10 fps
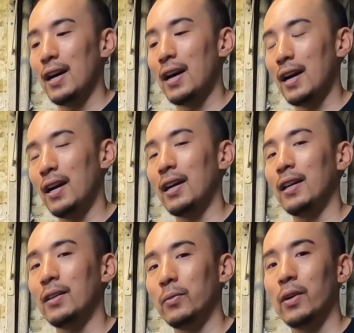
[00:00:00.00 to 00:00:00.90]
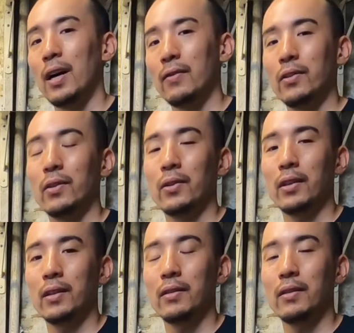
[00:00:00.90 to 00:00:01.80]
I will have
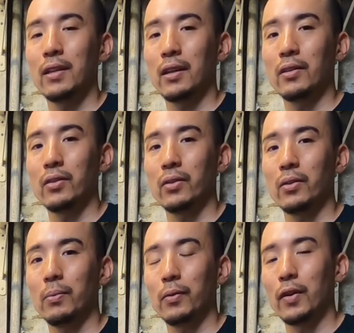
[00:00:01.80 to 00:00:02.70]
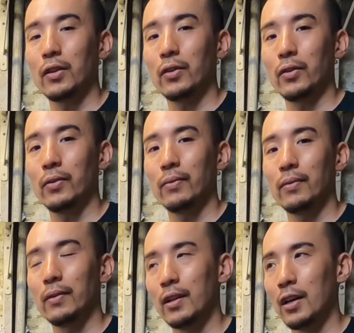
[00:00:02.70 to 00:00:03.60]
to take it to a professional
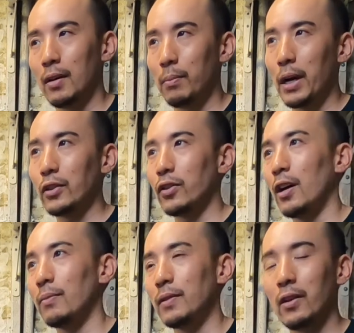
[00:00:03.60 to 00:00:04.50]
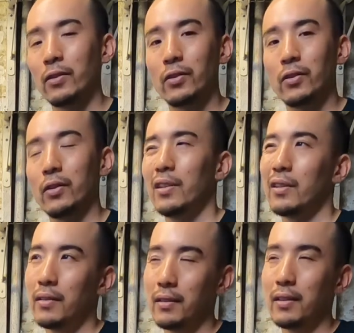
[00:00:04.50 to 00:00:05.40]
bike shop down
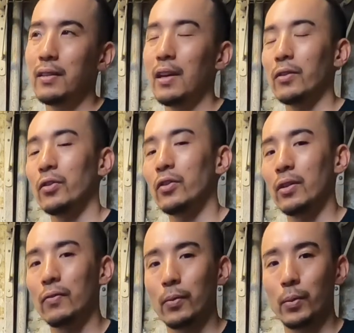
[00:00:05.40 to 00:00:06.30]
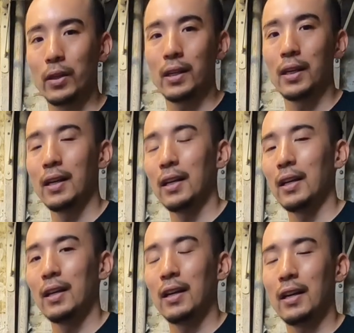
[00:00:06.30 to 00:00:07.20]
the street from me,
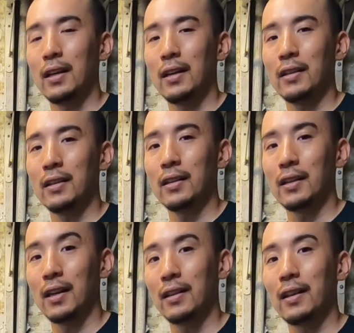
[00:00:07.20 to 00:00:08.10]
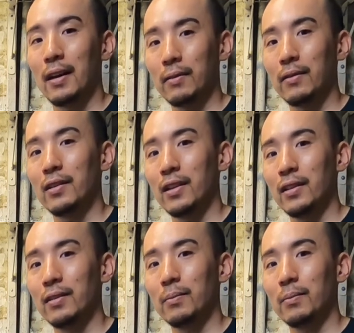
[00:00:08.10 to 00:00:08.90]
and get that done